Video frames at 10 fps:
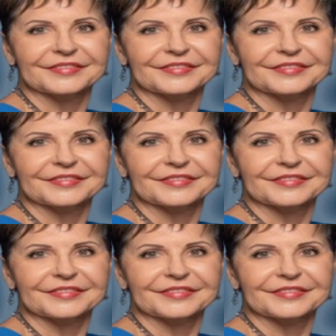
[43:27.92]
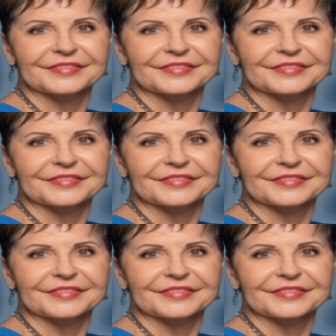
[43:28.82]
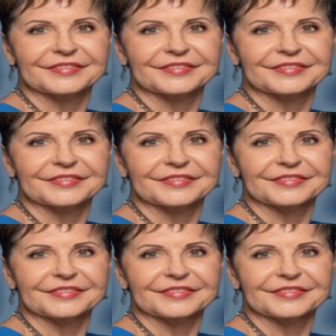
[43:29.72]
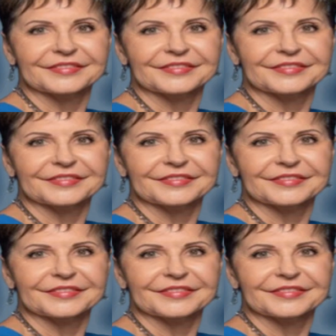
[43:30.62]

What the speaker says: (no lip movement)